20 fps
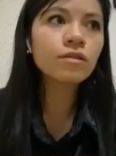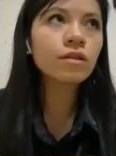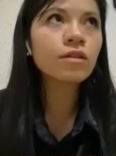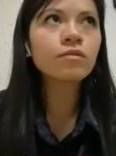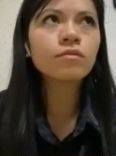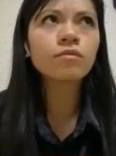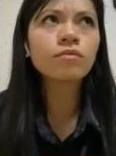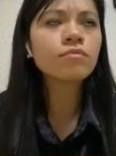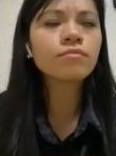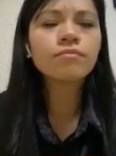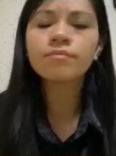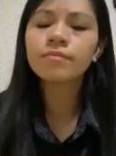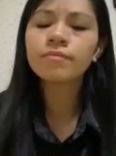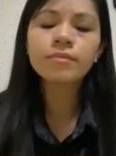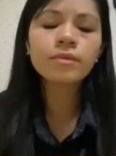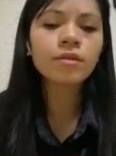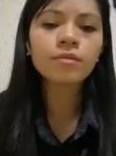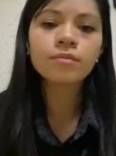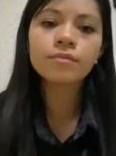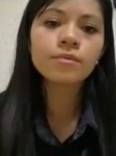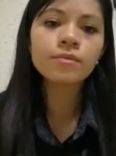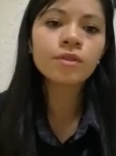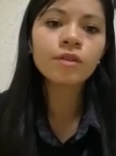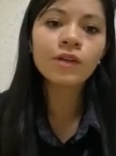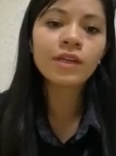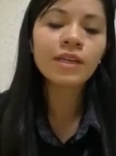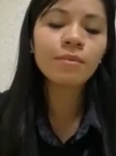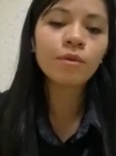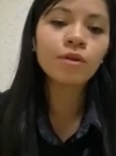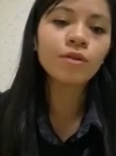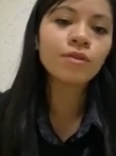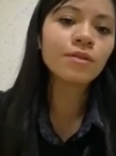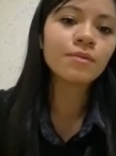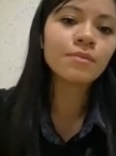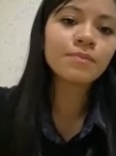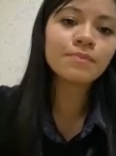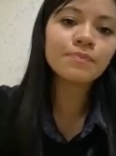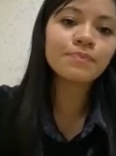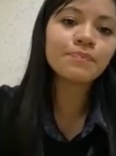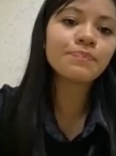no, no, not anymore.
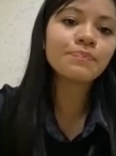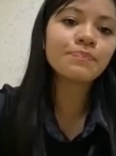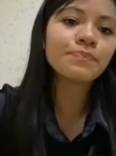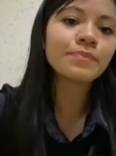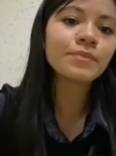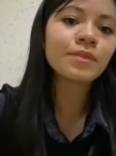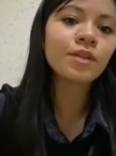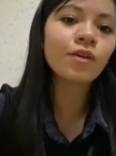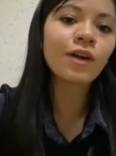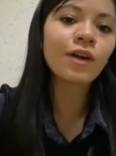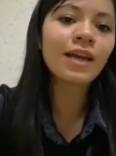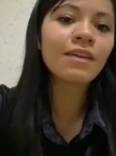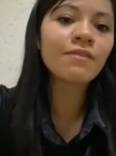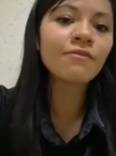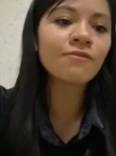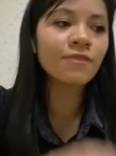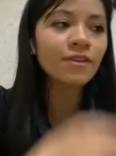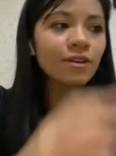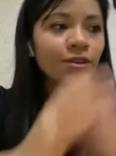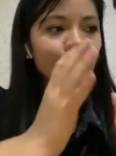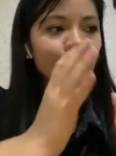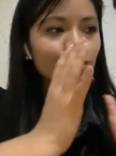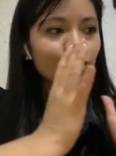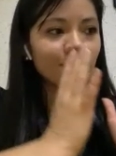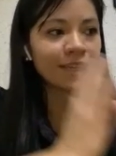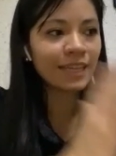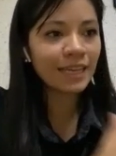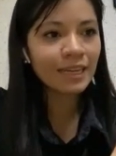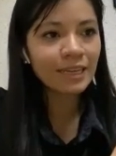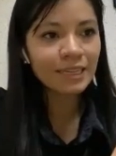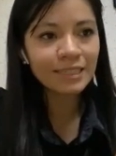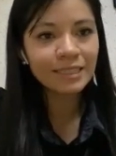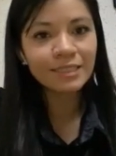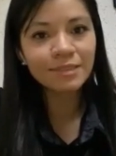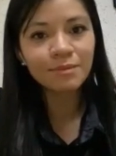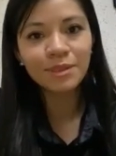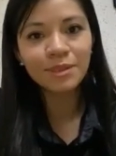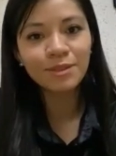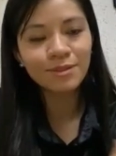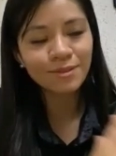Okay. No, I focus on
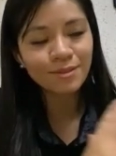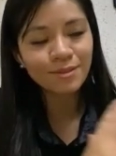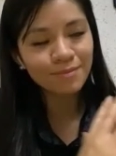English. Because...